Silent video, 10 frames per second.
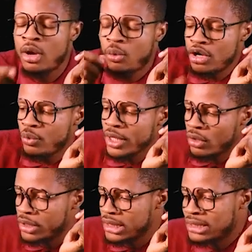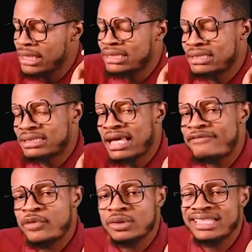What do we call this?
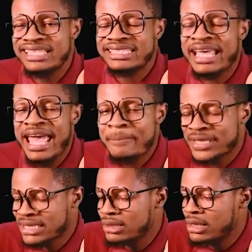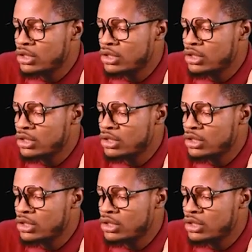7 is hept.